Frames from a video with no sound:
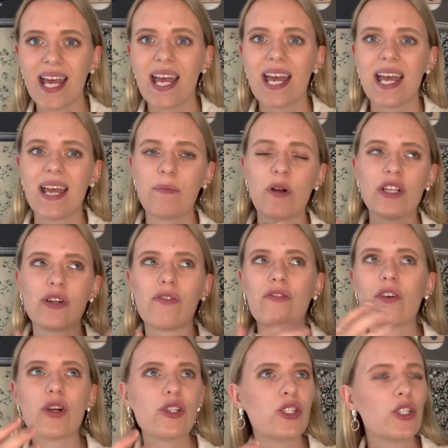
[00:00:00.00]
And when you're
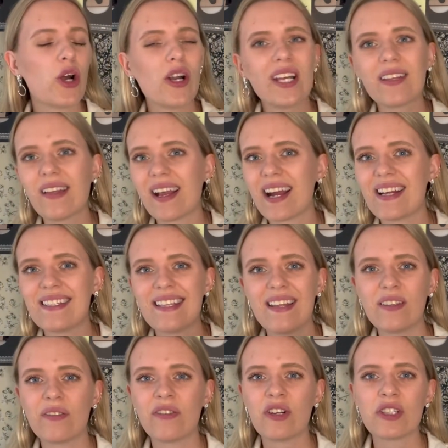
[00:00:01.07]
first starting, like I said, the
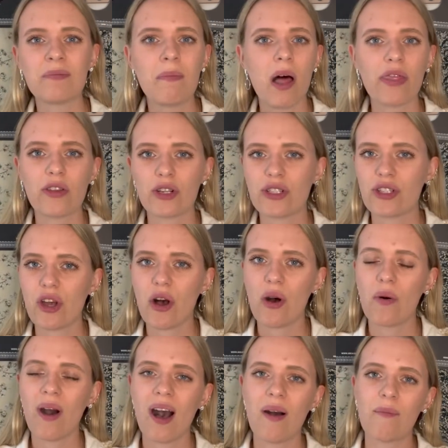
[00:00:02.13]
first month or so
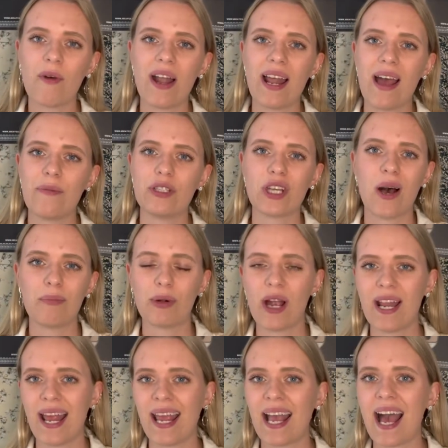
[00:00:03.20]
when I was
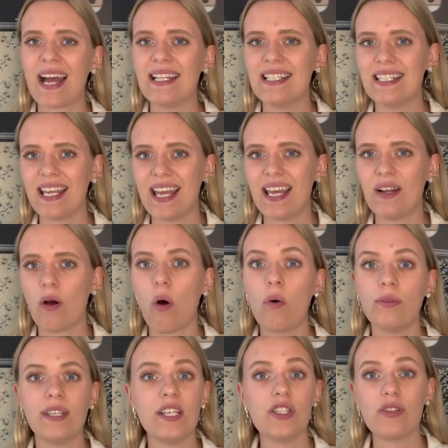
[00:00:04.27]
operating, I did only
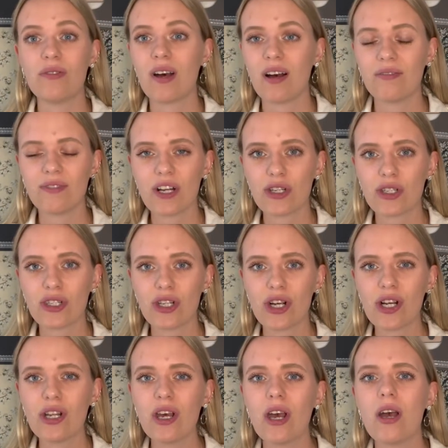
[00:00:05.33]
do the unregistered,
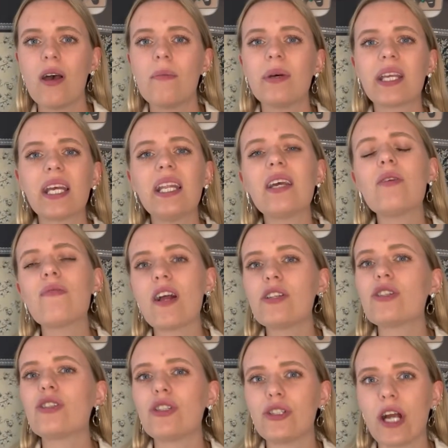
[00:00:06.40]
but getting a
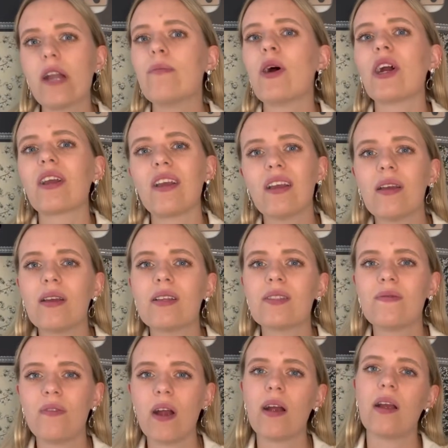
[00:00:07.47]
registered trademark is
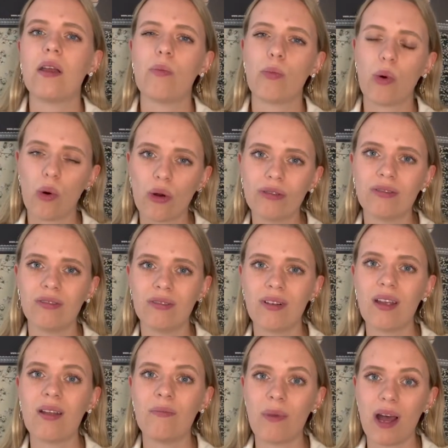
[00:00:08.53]
very important in
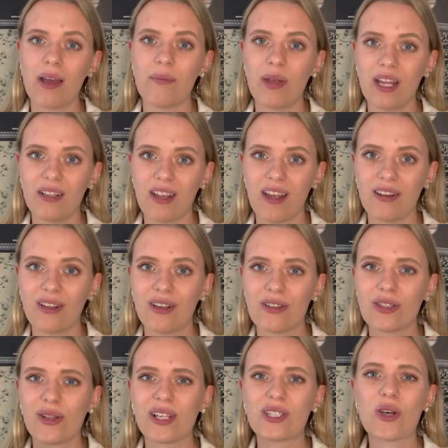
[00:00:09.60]
my opinion. So
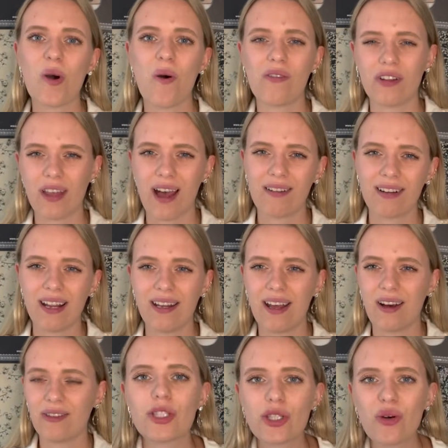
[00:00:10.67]
let's go over that right now.
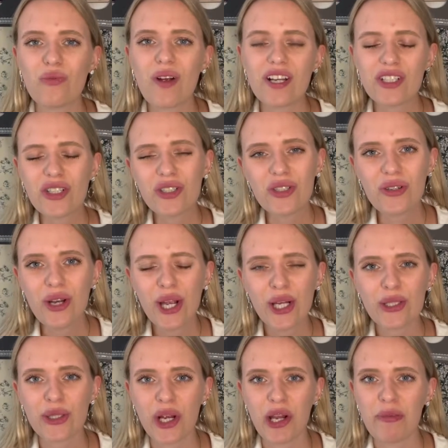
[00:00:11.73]
So registering a
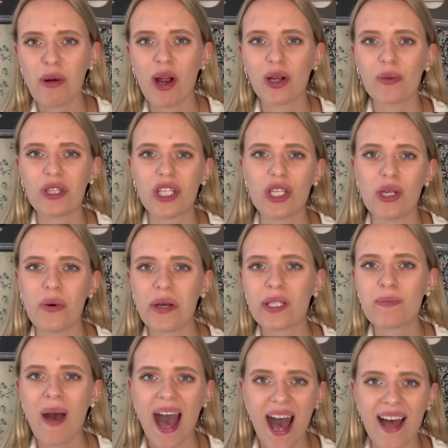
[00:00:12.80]
trademark with the U.S.
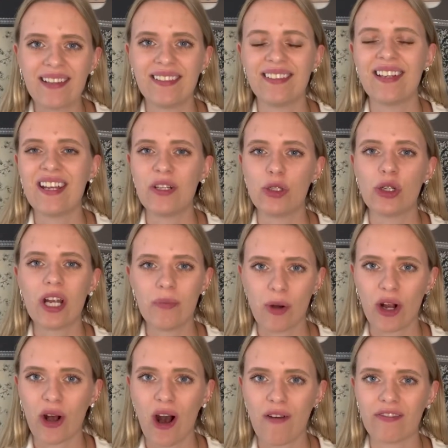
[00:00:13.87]
Patent and
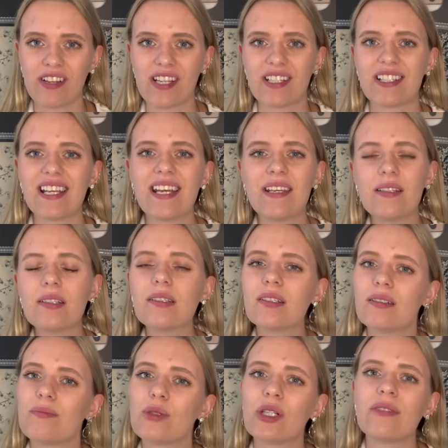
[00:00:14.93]
Trademark Office is a
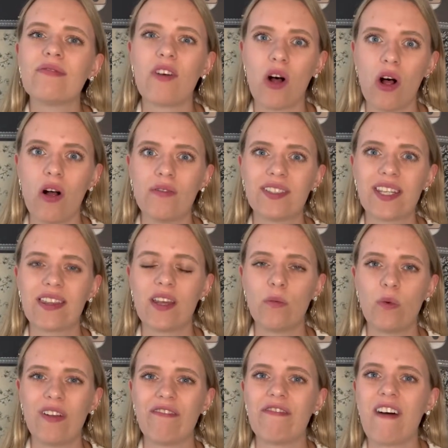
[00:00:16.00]
little more involved than
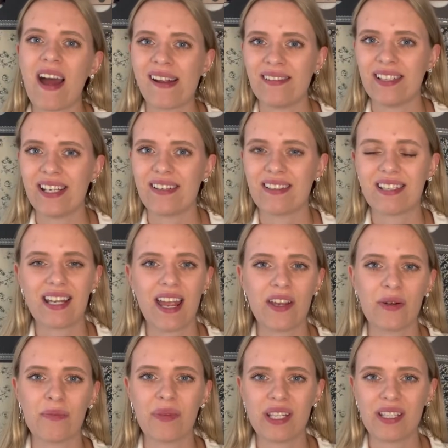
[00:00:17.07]
when filing to get
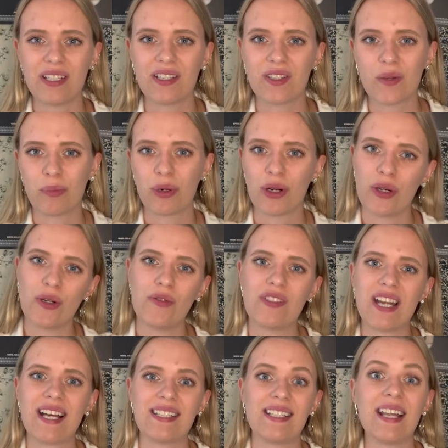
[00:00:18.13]
your business approved
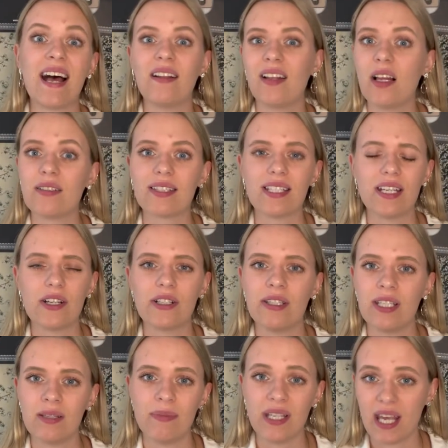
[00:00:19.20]
as an LLC or
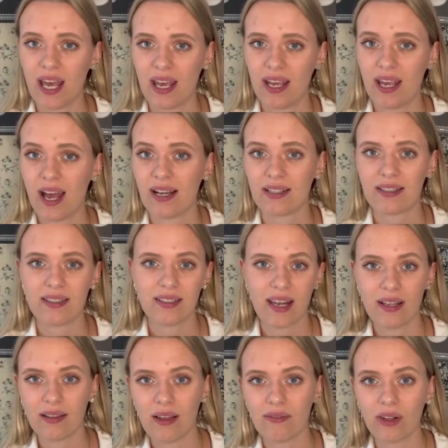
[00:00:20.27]
DBA at a
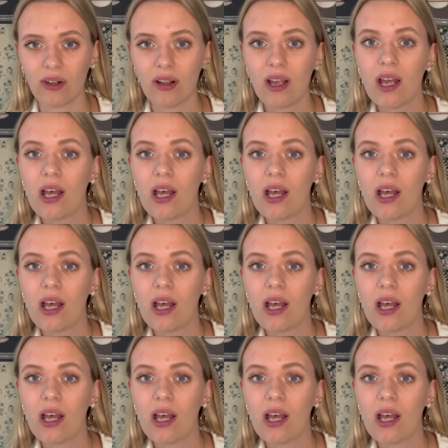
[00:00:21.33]
state level.